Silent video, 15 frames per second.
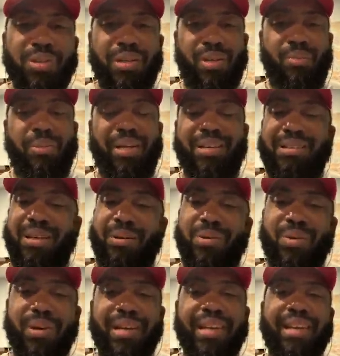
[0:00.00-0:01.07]
them because I was
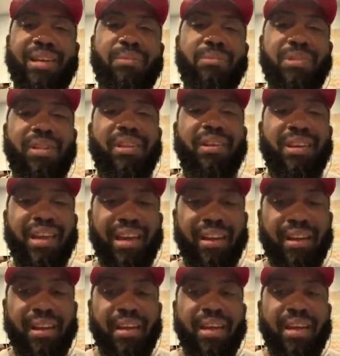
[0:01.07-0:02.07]
trying to get them to the net